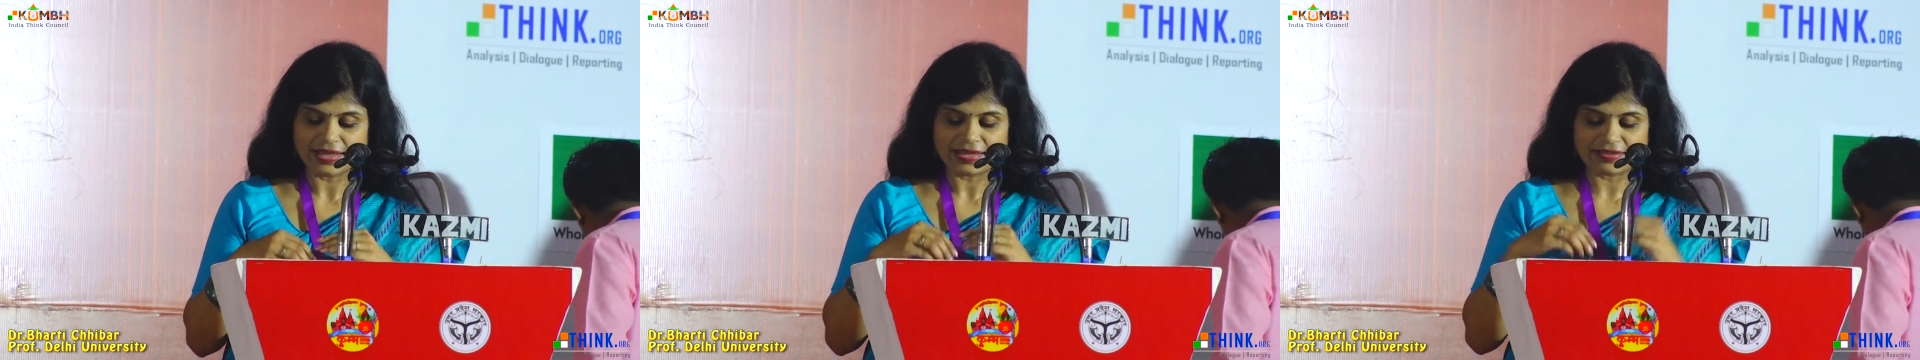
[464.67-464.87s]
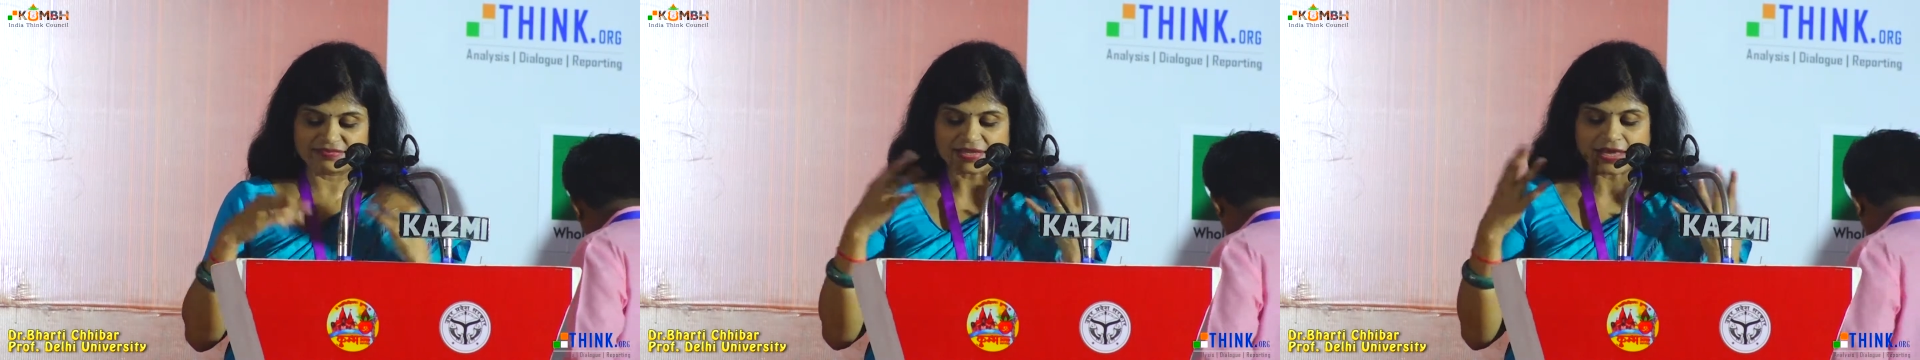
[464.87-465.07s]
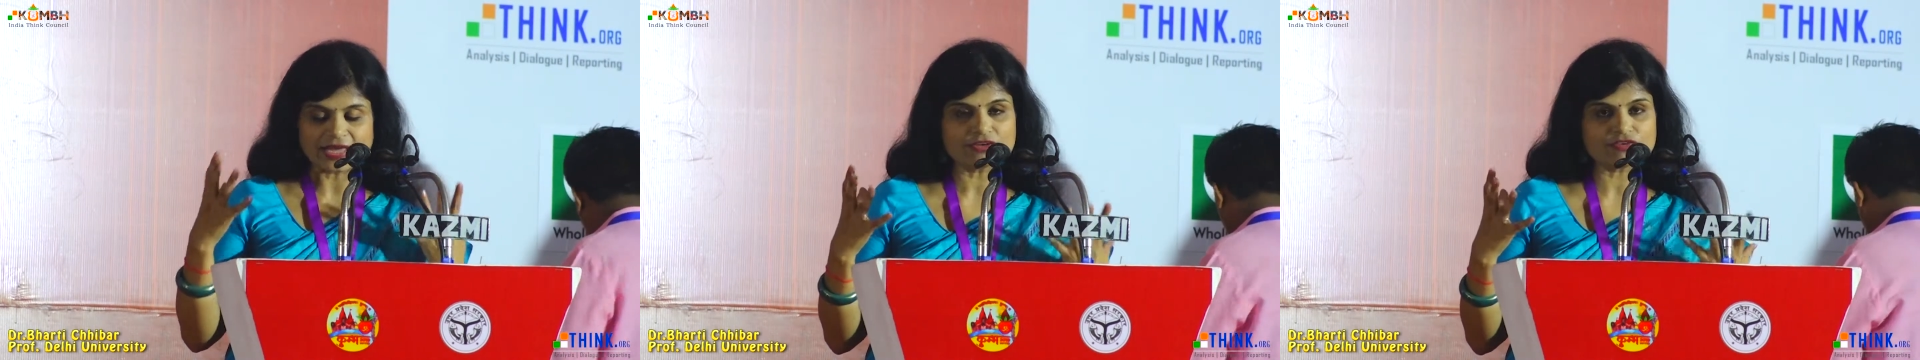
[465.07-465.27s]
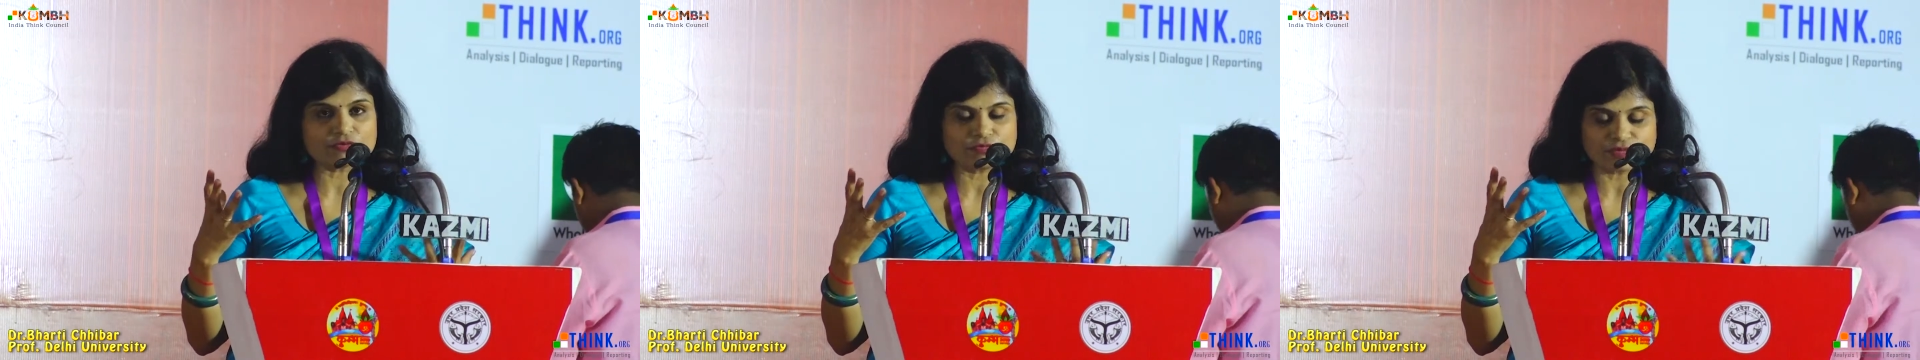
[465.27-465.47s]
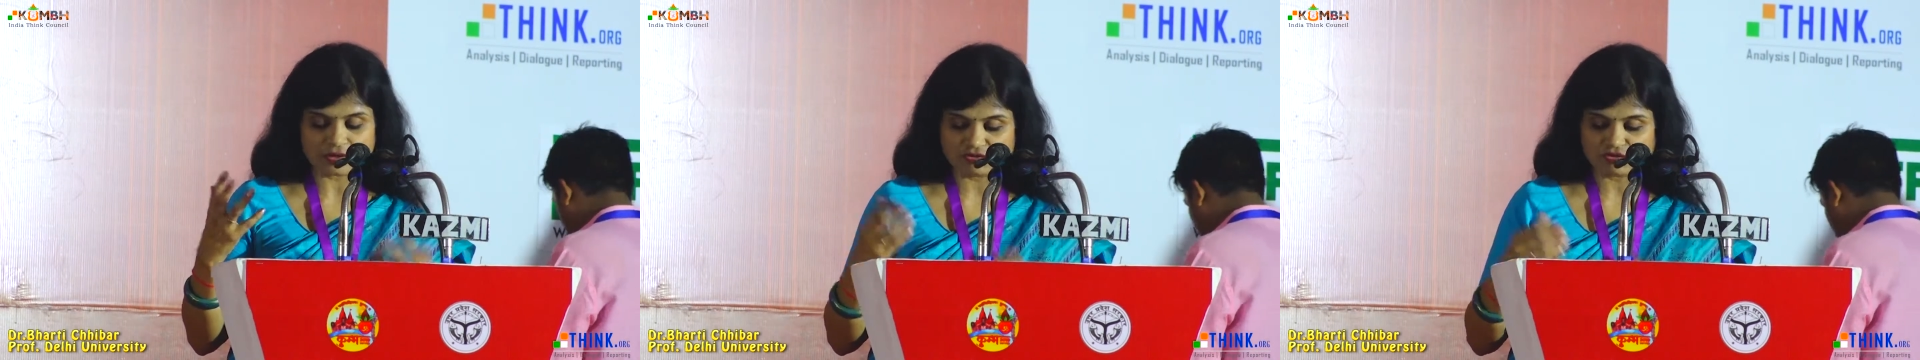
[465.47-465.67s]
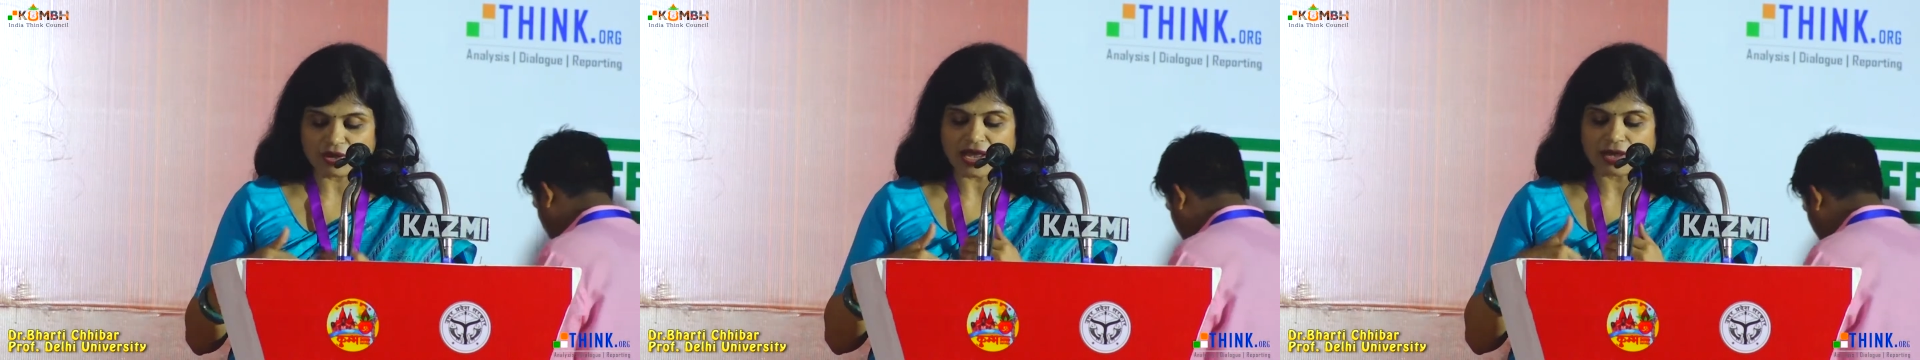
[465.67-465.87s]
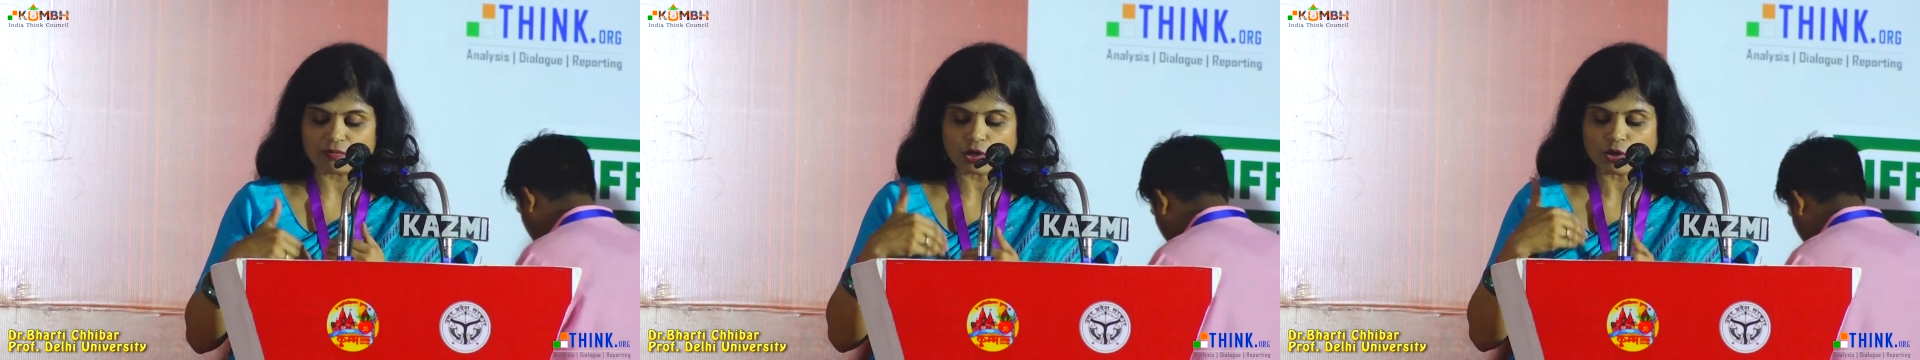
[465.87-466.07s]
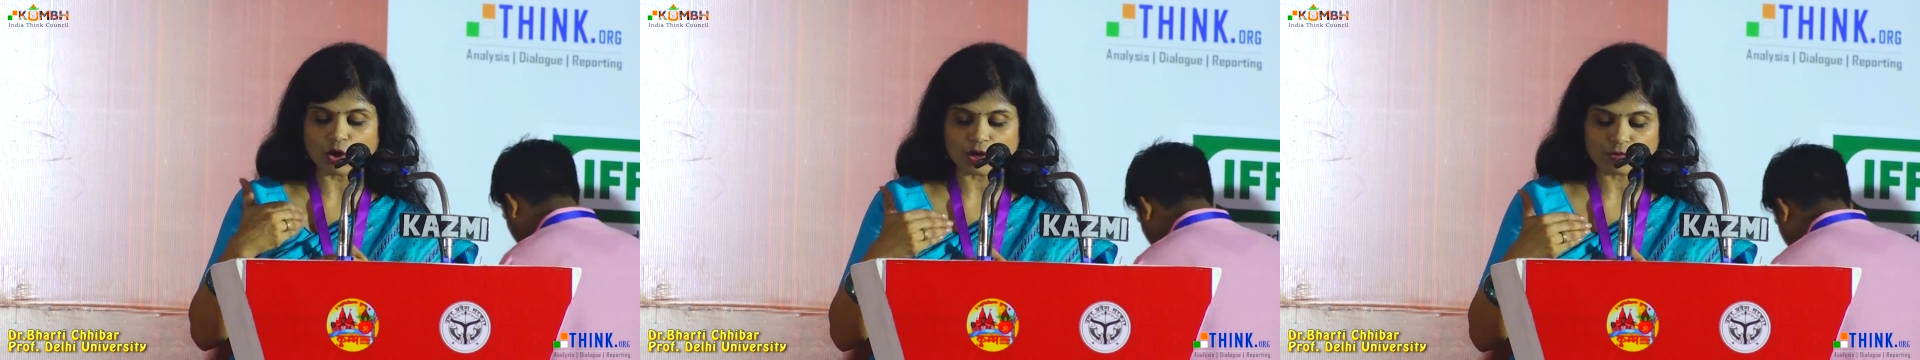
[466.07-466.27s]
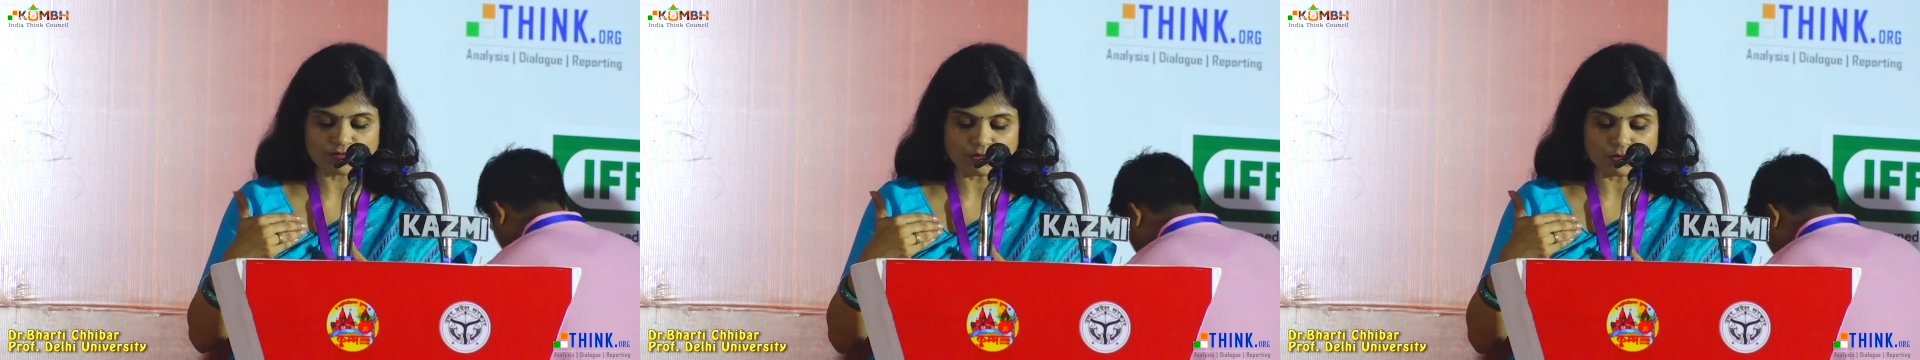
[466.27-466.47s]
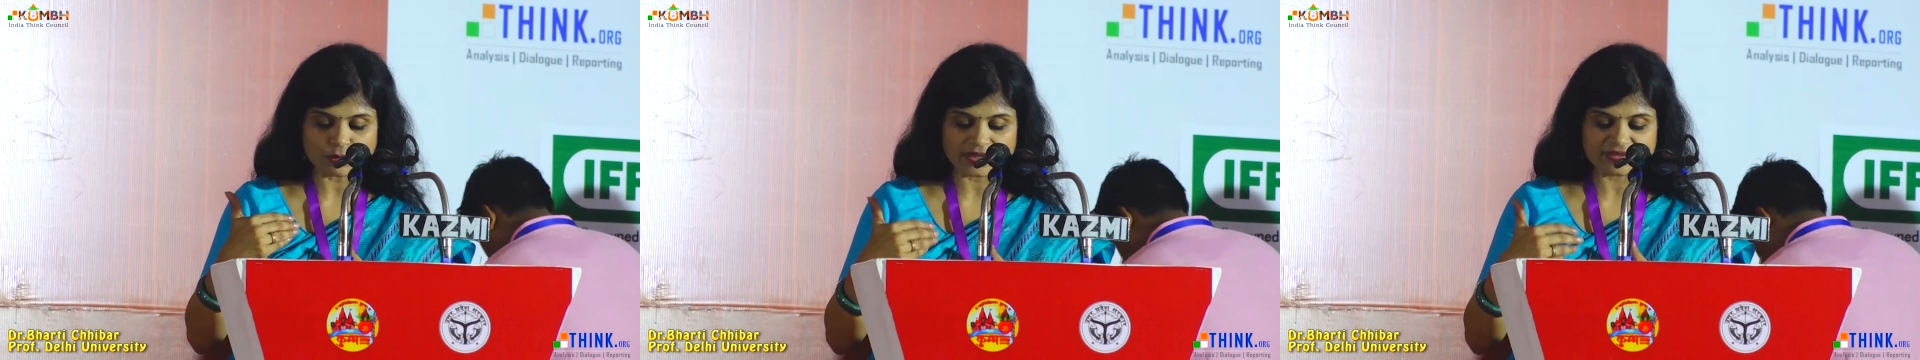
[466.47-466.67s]
is kind of to have a
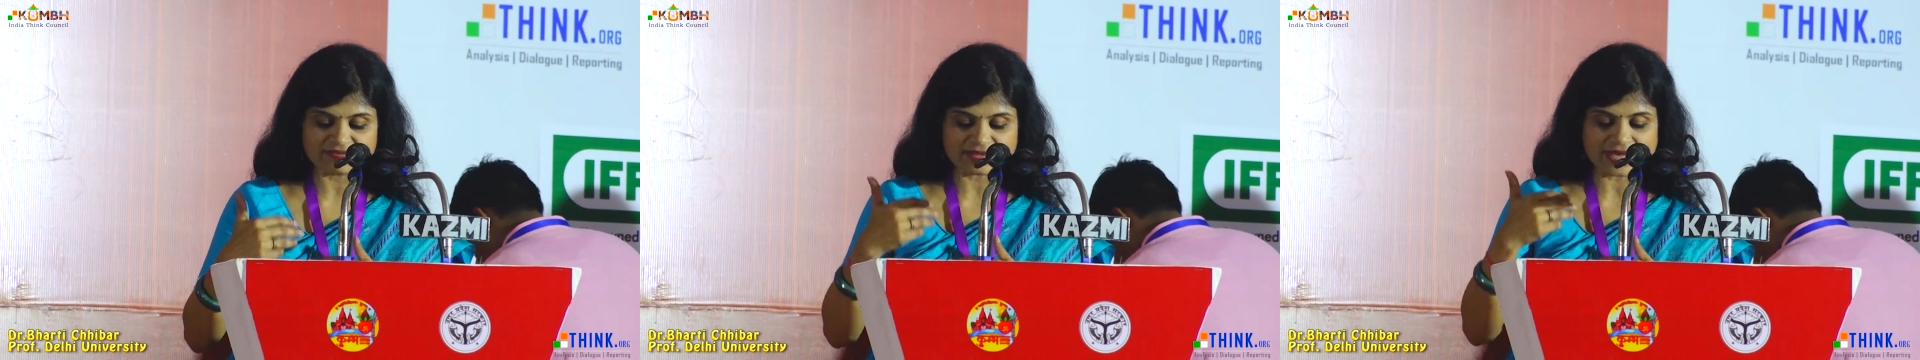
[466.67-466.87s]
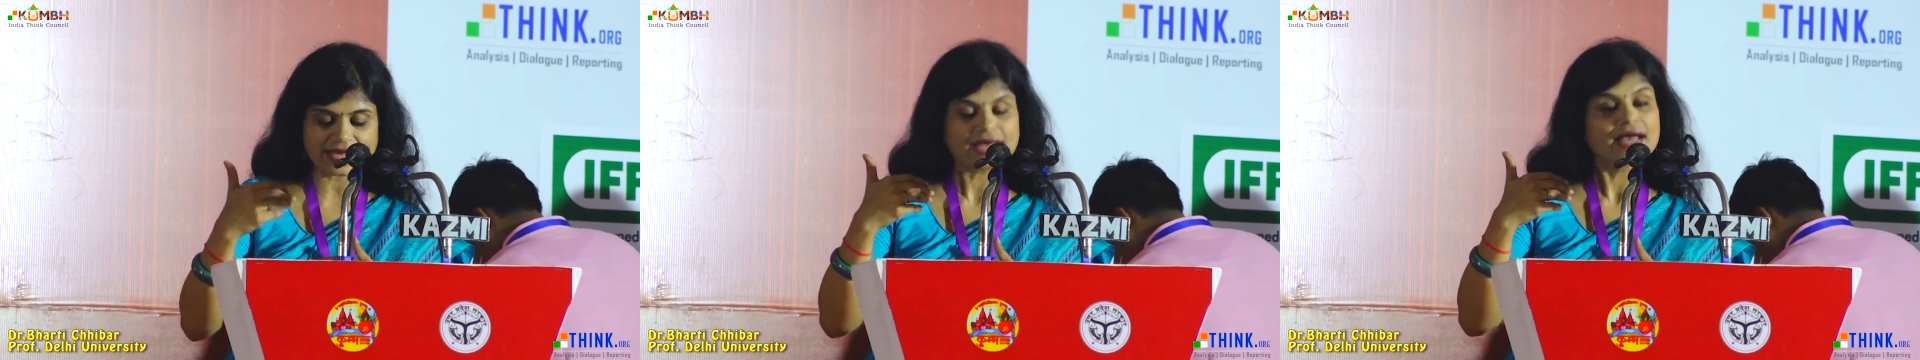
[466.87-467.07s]
confluence,